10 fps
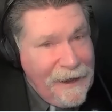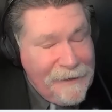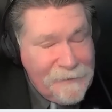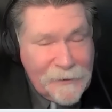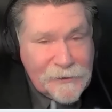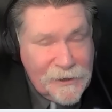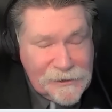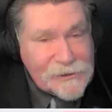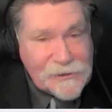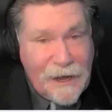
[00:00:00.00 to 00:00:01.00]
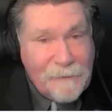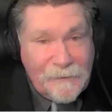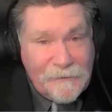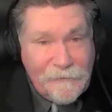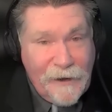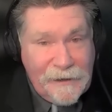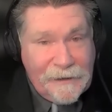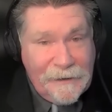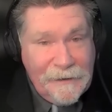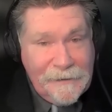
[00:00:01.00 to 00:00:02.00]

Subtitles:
and they're going to stop fighting.